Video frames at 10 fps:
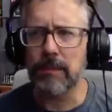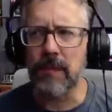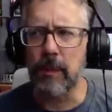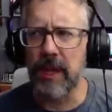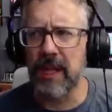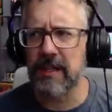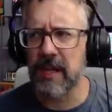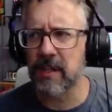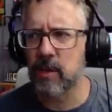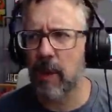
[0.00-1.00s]
Because I
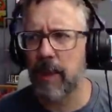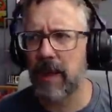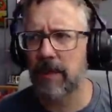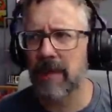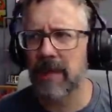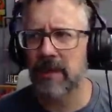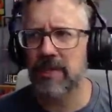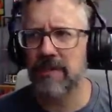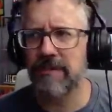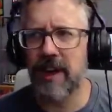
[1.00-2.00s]
can swap out a
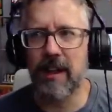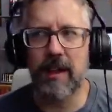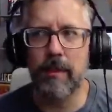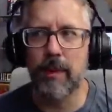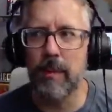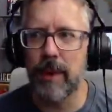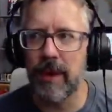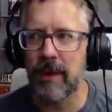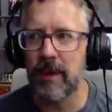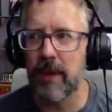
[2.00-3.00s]
PNG file and boom,
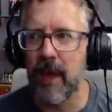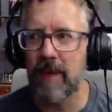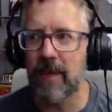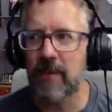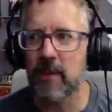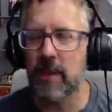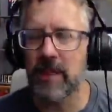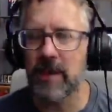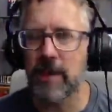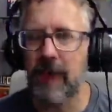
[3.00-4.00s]
here you have it. It's so
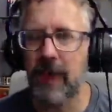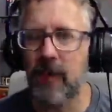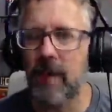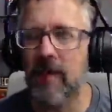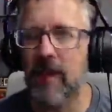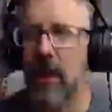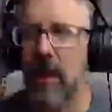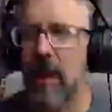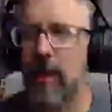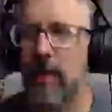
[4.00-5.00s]
easy to paint with.
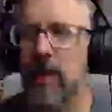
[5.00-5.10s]
I don't mind